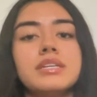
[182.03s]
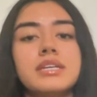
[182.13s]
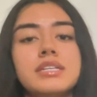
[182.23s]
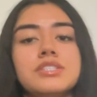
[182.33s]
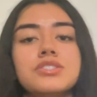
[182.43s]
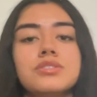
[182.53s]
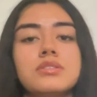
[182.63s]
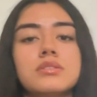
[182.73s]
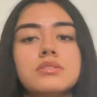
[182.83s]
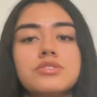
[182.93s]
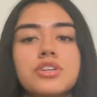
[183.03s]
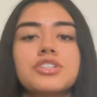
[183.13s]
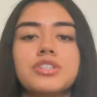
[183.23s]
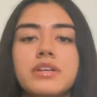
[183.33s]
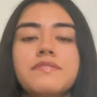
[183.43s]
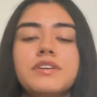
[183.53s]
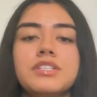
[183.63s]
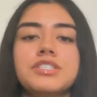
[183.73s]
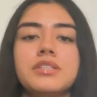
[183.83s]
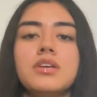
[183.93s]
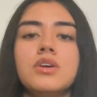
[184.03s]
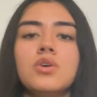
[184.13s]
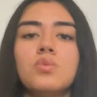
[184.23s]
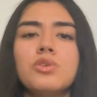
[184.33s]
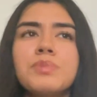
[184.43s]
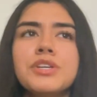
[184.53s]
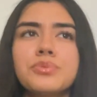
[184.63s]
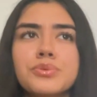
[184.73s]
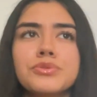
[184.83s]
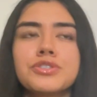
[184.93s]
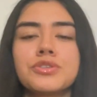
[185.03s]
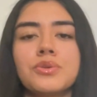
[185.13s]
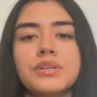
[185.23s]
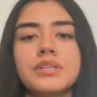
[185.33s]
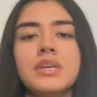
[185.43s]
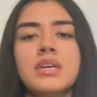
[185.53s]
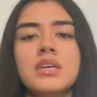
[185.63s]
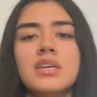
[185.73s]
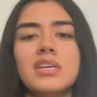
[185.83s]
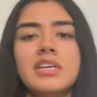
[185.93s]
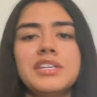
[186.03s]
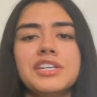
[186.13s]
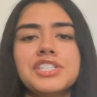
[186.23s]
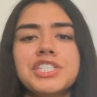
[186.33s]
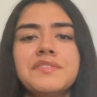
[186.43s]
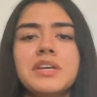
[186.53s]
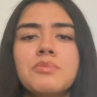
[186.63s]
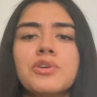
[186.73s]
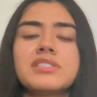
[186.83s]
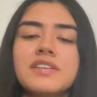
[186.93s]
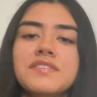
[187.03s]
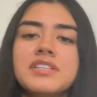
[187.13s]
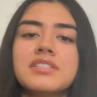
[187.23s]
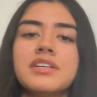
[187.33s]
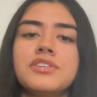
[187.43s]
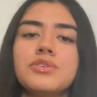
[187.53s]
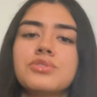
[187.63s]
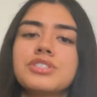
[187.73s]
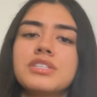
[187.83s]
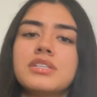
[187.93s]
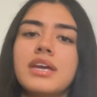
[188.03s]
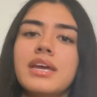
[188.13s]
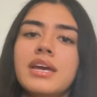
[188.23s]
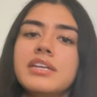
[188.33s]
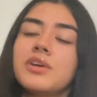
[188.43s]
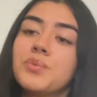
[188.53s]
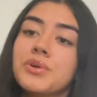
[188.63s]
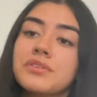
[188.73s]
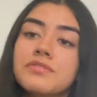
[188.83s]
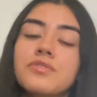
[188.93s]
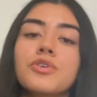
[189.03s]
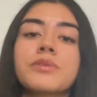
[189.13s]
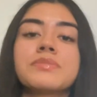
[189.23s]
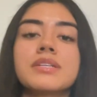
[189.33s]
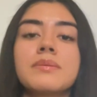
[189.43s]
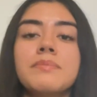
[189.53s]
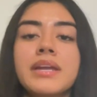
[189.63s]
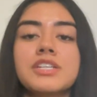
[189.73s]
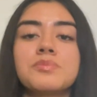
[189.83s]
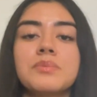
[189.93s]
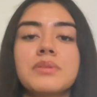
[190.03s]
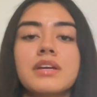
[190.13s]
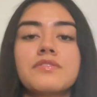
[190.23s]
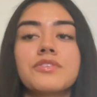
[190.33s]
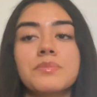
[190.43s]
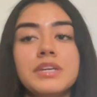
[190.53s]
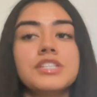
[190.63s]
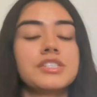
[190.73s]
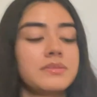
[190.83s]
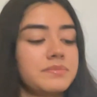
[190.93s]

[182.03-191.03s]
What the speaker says: kidney structure and function will be crucial in achieving a more definite diagnosis and a well-informed management plan for the patient.